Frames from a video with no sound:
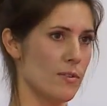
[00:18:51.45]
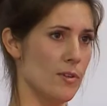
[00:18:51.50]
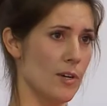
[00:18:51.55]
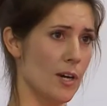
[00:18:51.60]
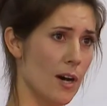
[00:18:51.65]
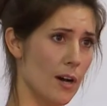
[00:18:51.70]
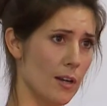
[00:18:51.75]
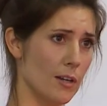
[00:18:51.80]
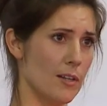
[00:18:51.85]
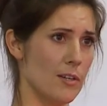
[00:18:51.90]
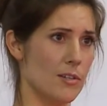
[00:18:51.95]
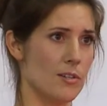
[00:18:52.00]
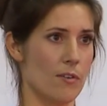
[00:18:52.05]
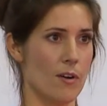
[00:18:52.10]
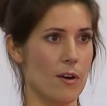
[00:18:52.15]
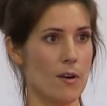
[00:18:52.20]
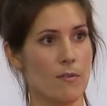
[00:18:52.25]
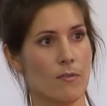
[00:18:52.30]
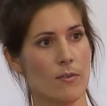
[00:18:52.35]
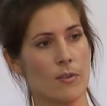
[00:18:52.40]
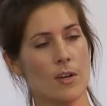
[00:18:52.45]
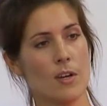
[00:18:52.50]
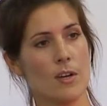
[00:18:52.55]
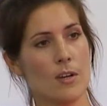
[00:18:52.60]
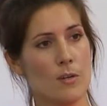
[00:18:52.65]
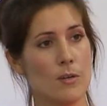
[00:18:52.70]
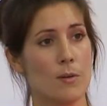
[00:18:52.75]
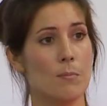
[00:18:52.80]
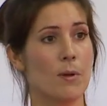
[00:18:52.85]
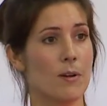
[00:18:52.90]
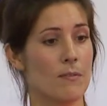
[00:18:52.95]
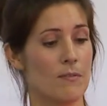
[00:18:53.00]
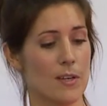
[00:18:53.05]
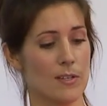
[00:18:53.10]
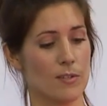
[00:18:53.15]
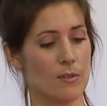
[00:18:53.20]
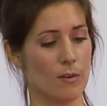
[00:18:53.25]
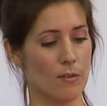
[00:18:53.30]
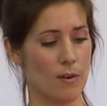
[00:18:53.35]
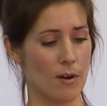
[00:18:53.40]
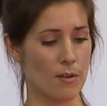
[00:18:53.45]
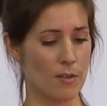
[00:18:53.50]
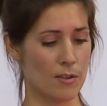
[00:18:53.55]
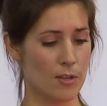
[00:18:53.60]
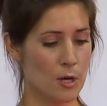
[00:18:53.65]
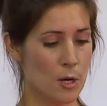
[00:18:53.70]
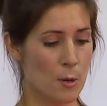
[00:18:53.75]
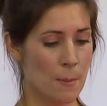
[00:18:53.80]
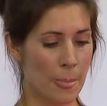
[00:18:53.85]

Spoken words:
new cartilage growth, new blood vessel growth.